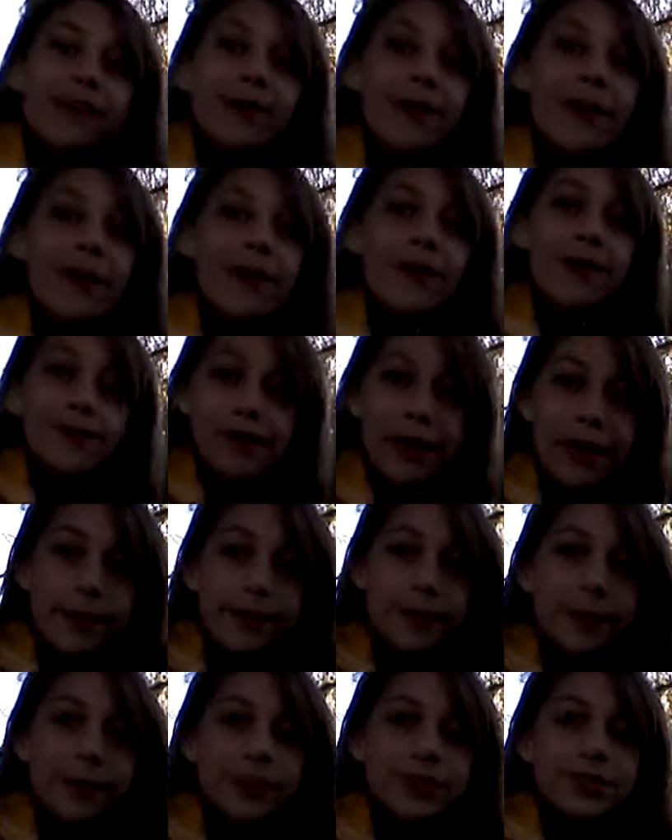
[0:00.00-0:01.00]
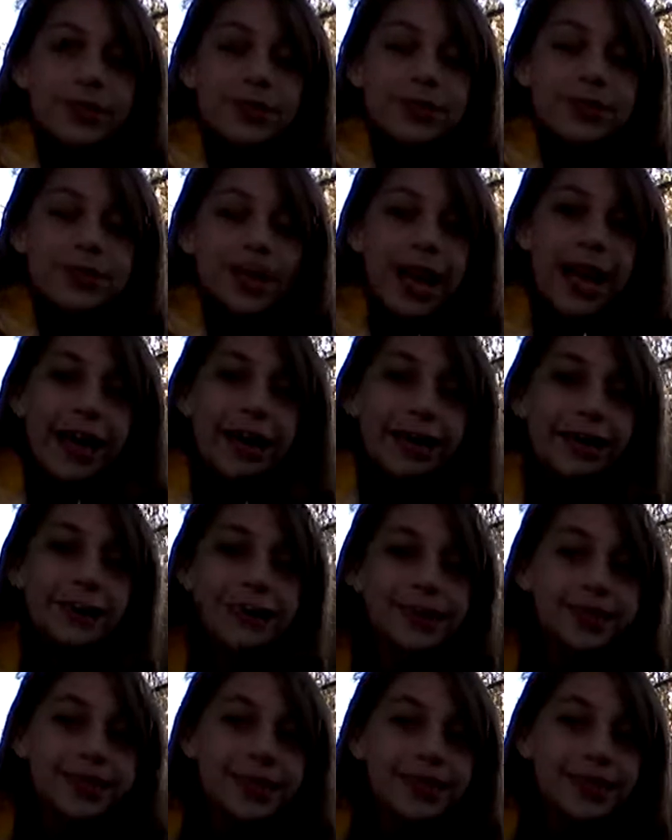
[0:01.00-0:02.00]
for Rainbow Loom
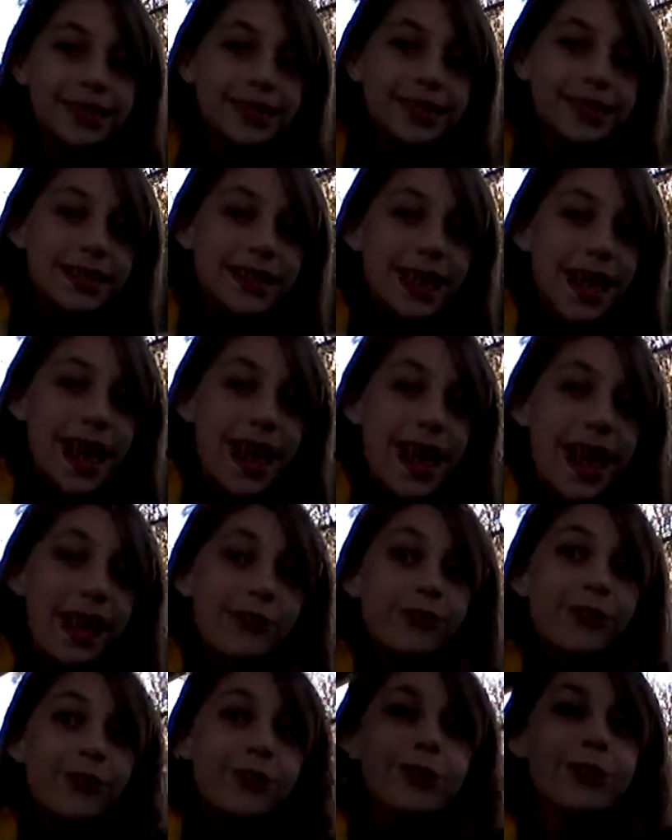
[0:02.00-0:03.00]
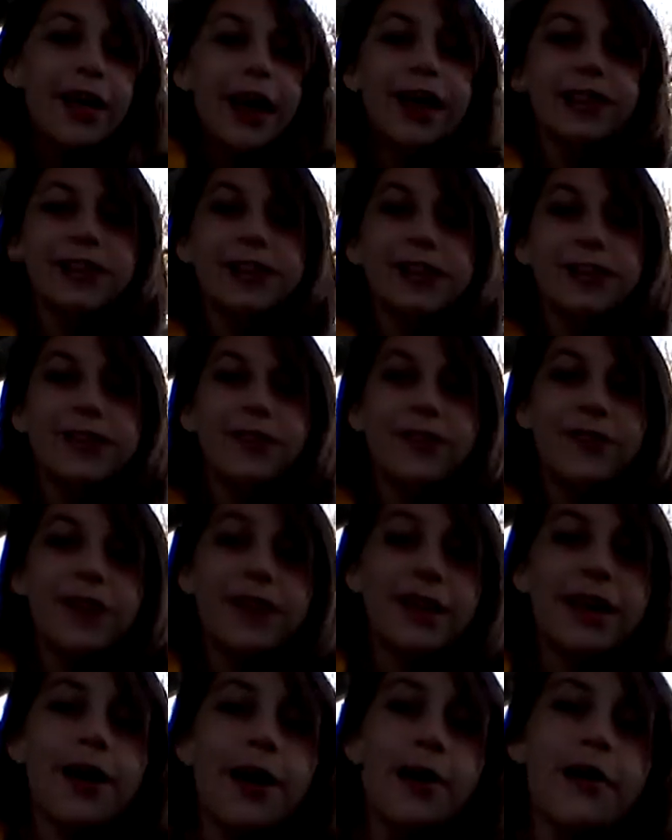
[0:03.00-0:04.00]
channels. If you like this
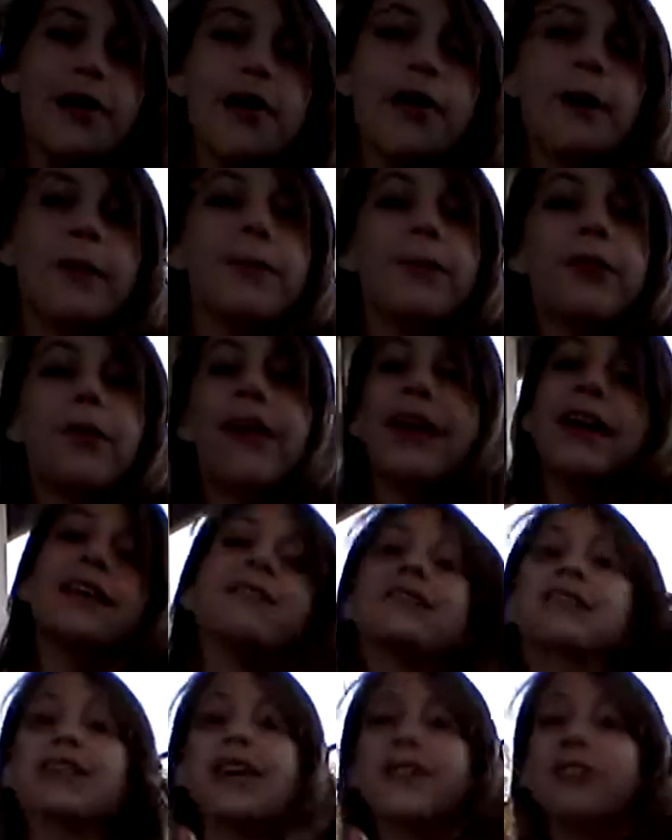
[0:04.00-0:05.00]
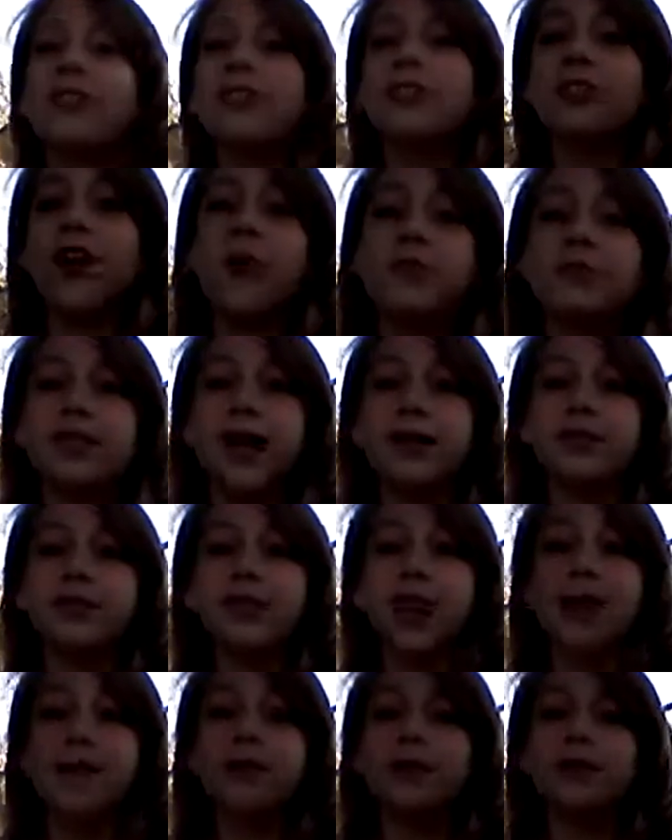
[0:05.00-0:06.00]
video, please give it a thumbs up
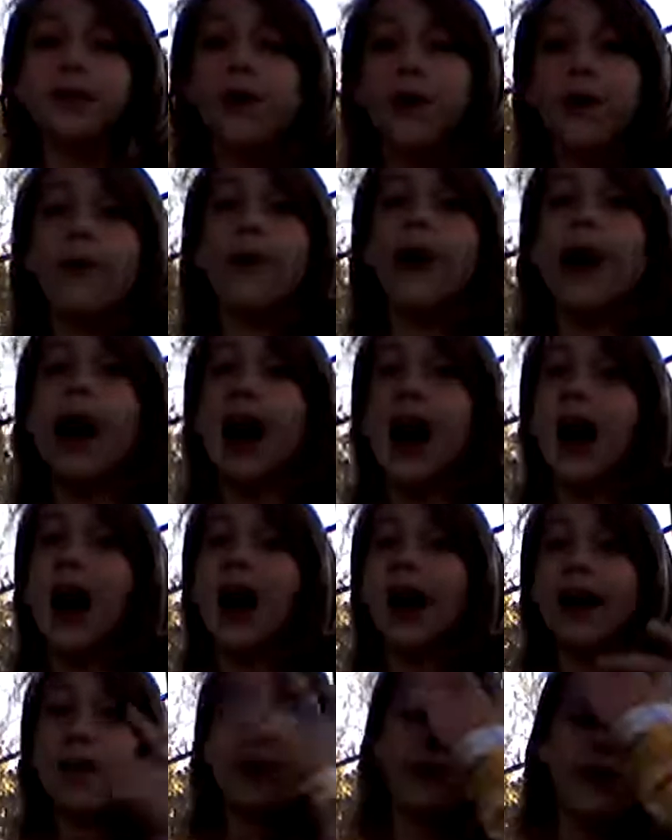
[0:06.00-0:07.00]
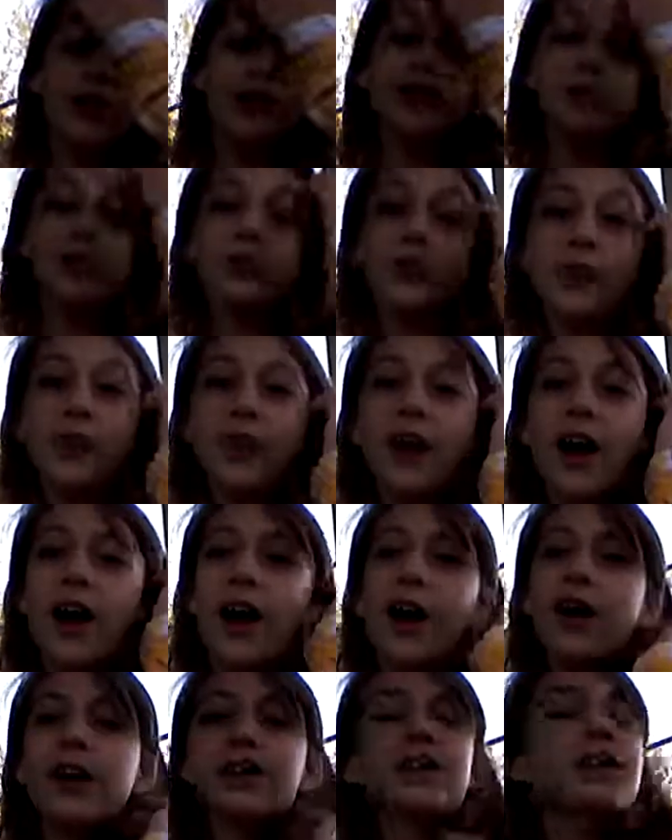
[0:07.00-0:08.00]
down below. I worked really
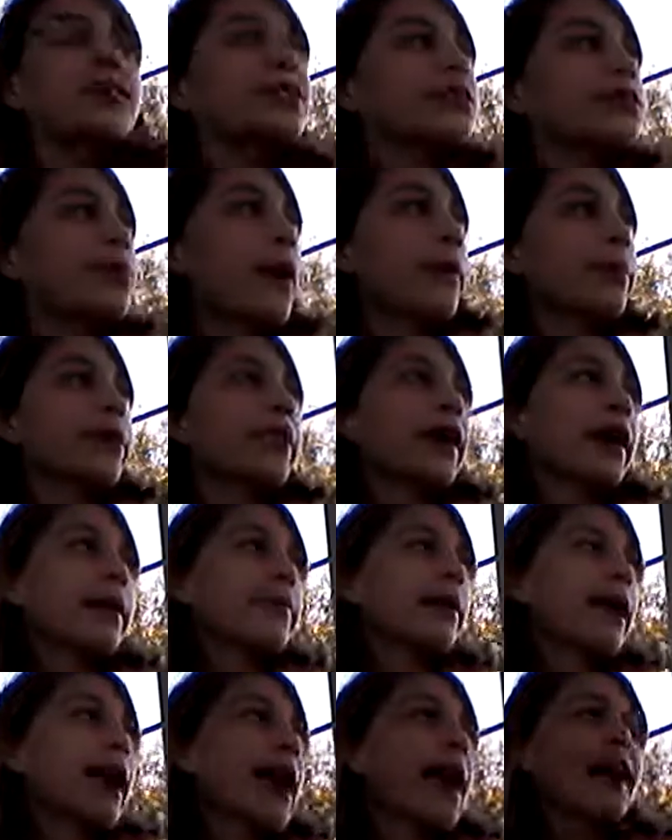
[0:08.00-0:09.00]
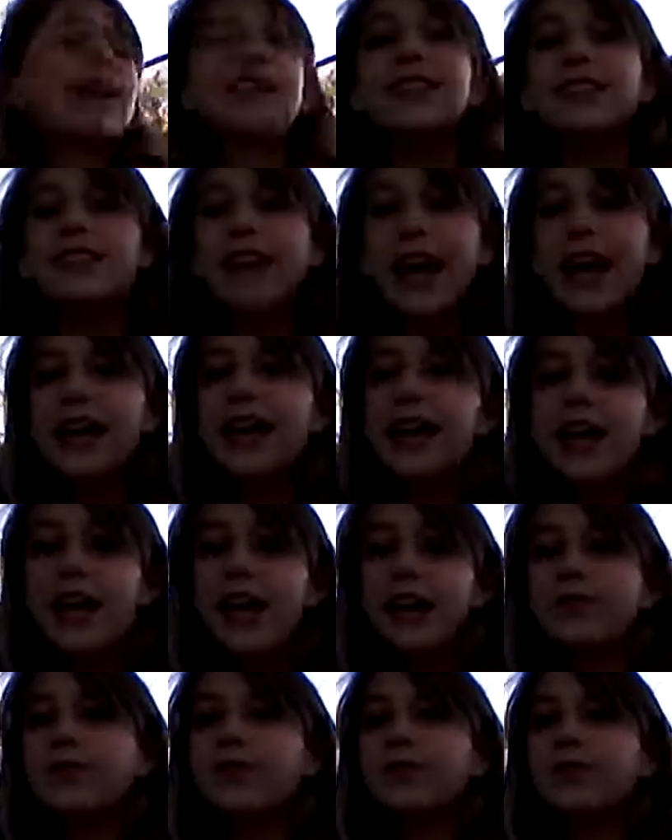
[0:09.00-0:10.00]
hard. This is probably like my 8th take
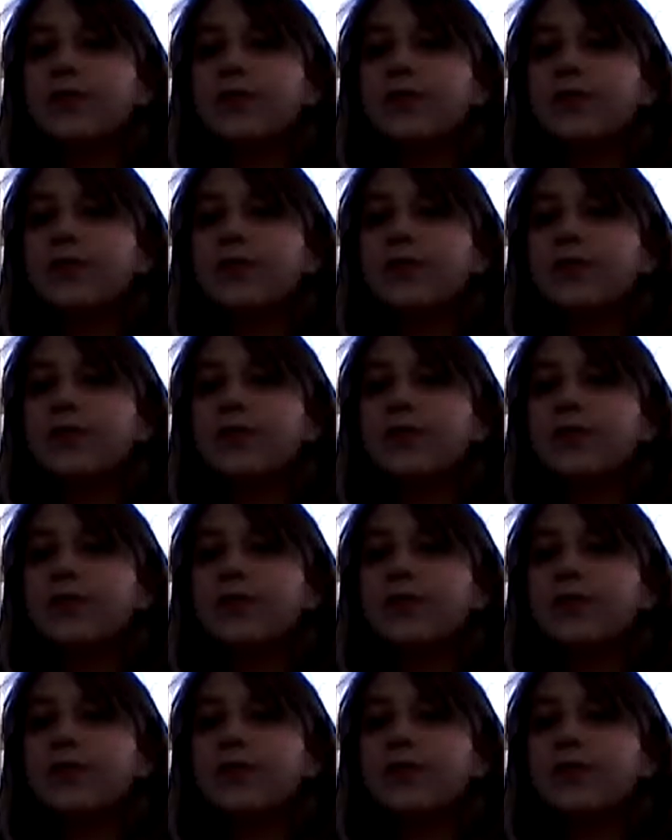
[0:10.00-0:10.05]
on this